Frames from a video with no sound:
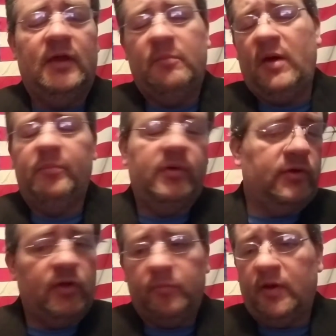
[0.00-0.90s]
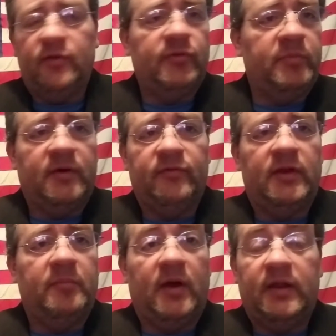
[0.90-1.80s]
In my book, nobody's above
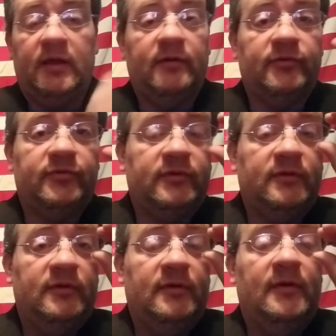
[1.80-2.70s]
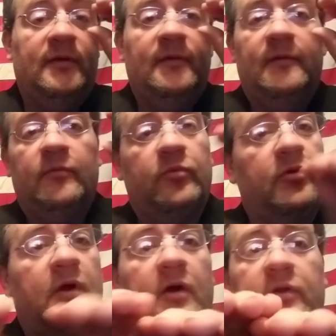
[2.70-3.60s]
anybody else.
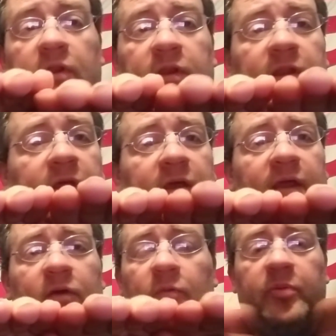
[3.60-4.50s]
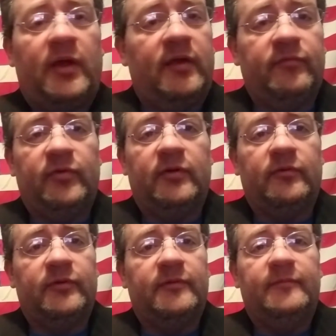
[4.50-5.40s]
We're all on an equal playing field.